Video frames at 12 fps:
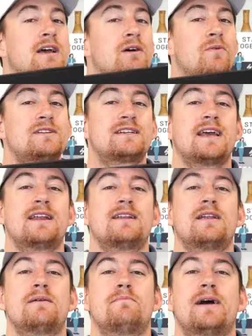Once
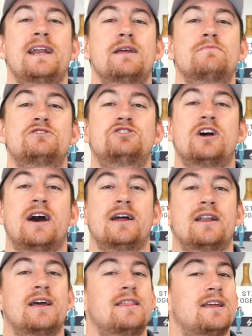again, my name is
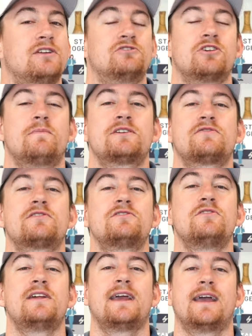John. Thank you so much for
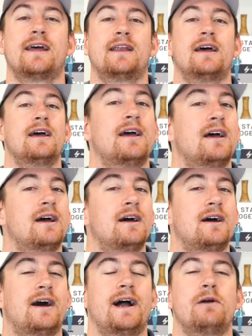tuning in.
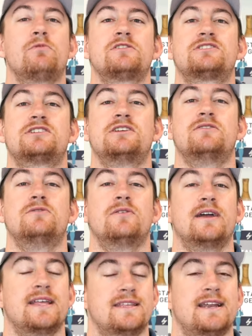I will see you
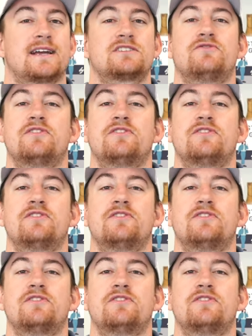in the next